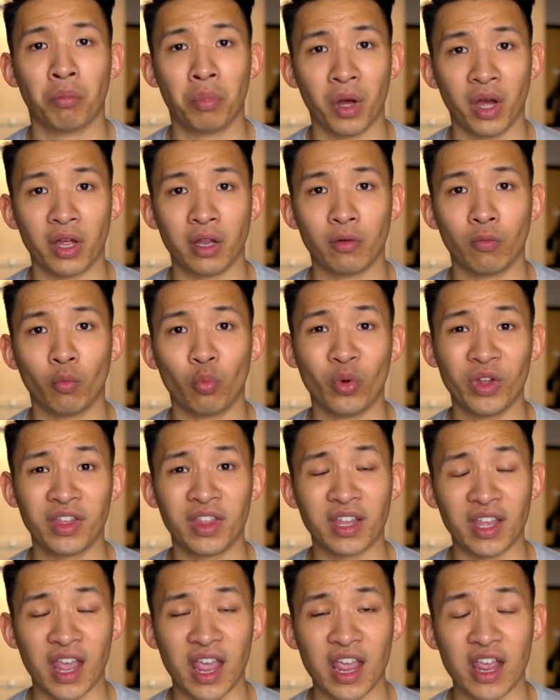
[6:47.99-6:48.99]
But with
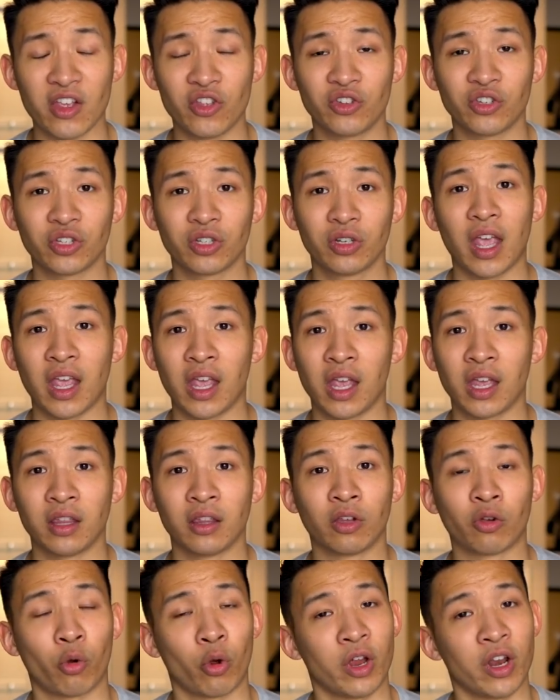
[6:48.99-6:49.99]
the cage
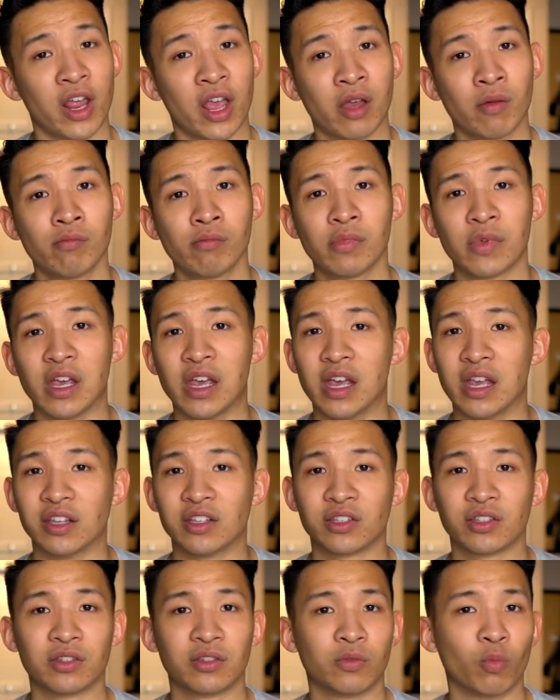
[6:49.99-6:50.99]
and the Crane M,
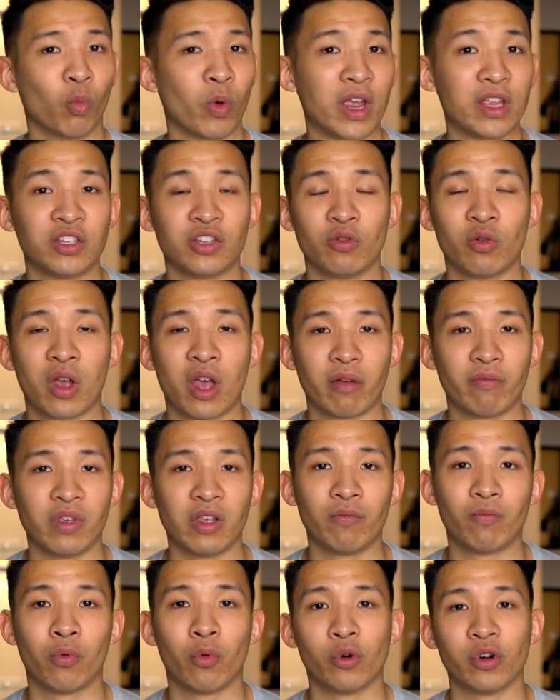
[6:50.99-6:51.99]
it's way too
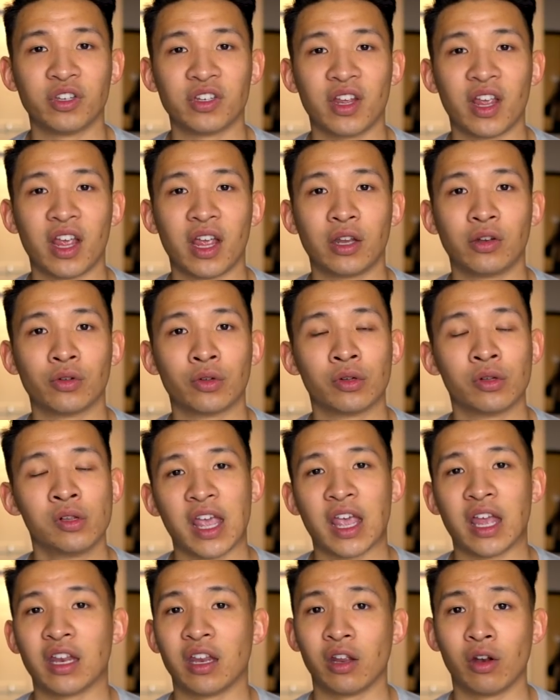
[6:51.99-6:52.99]
heavy for it to handle
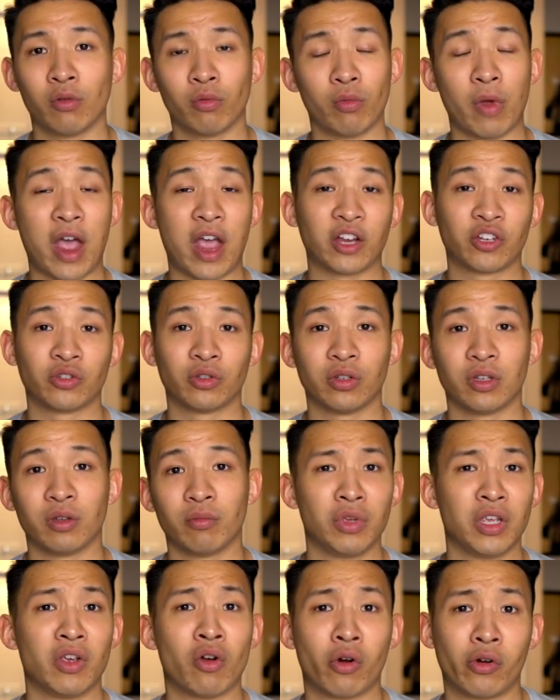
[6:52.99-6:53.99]
and it'll actually
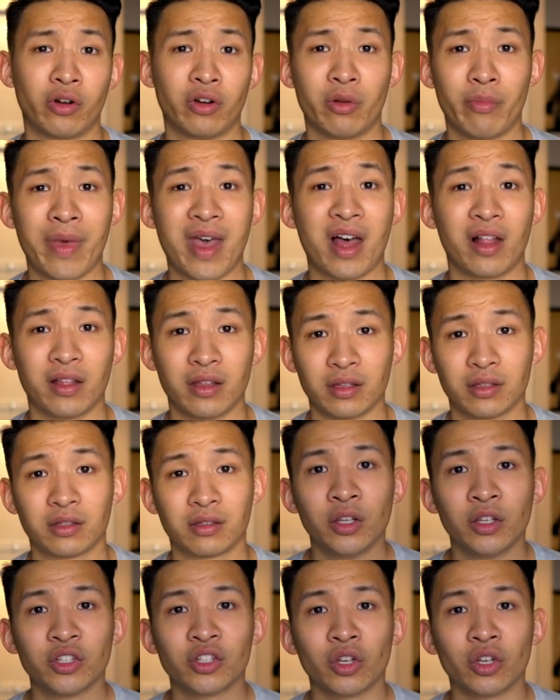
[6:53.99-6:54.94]
be harder to balance.